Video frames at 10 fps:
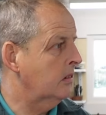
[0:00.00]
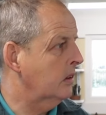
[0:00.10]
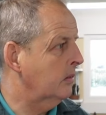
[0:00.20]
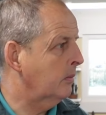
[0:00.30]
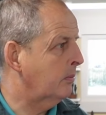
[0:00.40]

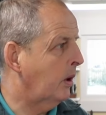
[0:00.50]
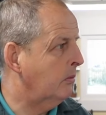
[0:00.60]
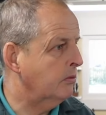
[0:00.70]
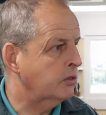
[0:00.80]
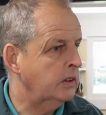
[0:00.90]
the
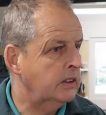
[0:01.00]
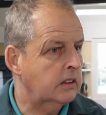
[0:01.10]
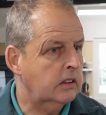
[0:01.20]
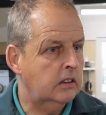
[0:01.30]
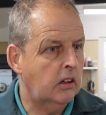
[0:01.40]
problems
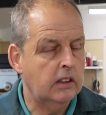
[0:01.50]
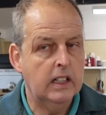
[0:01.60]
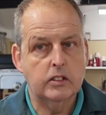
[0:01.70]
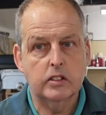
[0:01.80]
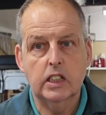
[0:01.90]
with
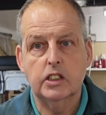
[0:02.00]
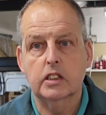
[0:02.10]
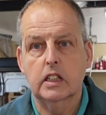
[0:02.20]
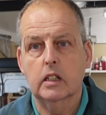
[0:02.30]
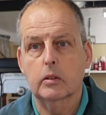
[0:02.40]

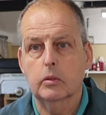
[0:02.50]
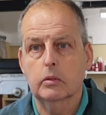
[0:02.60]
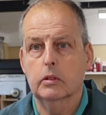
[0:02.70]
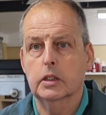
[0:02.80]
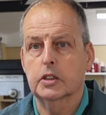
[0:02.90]
condensation in a
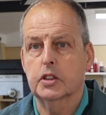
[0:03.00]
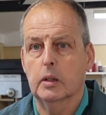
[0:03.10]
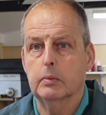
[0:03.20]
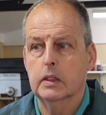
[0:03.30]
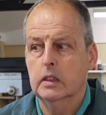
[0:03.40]

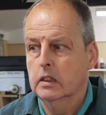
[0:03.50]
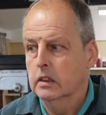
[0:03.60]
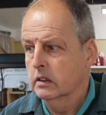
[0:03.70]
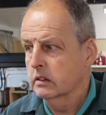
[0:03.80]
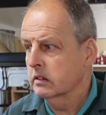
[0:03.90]
workshop.
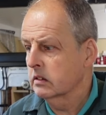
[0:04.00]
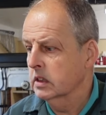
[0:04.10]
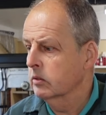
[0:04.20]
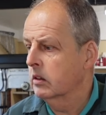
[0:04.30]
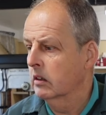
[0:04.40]
There's
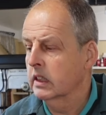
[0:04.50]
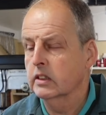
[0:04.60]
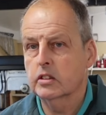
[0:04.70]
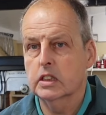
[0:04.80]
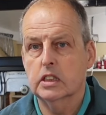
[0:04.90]
no
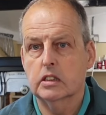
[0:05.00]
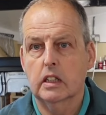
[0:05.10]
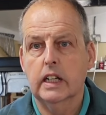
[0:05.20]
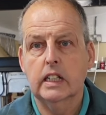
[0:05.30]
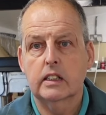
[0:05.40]
condensation
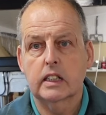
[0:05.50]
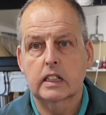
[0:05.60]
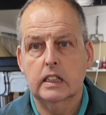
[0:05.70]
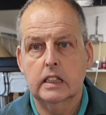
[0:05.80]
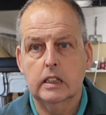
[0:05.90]
on anything
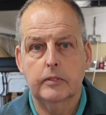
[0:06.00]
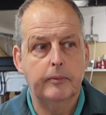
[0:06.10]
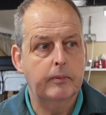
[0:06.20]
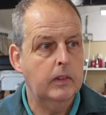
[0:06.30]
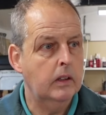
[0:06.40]
in here.
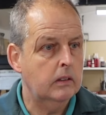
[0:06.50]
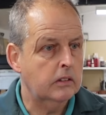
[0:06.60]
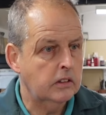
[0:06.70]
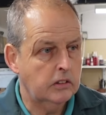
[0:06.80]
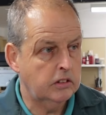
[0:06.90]

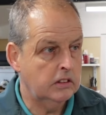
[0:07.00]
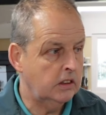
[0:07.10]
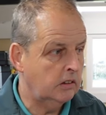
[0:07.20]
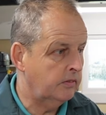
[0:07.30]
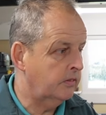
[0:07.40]
There's certainly
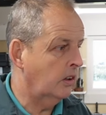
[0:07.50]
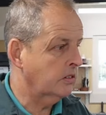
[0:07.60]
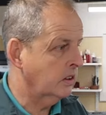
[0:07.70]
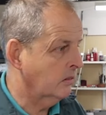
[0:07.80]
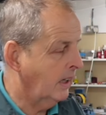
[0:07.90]
no
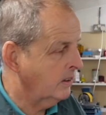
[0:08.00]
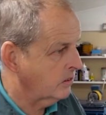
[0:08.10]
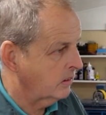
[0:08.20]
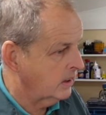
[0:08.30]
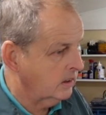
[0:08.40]
frost, no
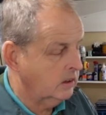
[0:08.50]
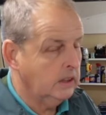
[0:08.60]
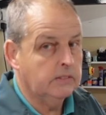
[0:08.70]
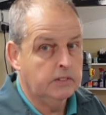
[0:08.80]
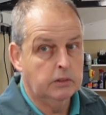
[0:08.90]
ice on here,
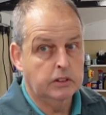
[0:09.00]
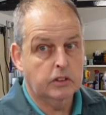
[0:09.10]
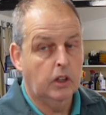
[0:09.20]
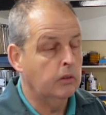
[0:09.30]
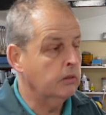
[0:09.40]
even though it's
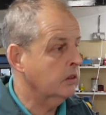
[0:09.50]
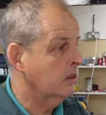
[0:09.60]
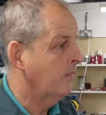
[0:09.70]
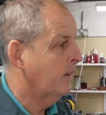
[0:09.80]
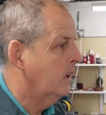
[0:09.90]
cold.
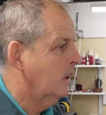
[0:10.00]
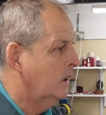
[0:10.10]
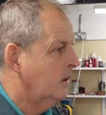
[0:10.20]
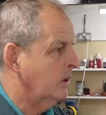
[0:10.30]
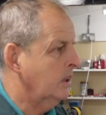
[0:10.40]

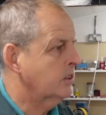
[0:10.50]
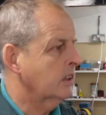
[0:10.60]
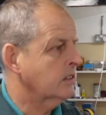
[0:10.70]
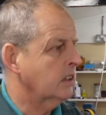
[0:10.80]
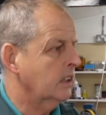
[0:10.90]
But
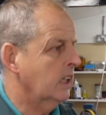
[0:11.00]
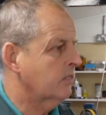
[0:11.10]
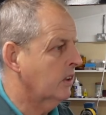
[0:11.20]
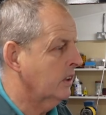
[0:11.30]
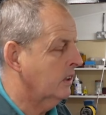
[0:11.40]
interestingly, I've got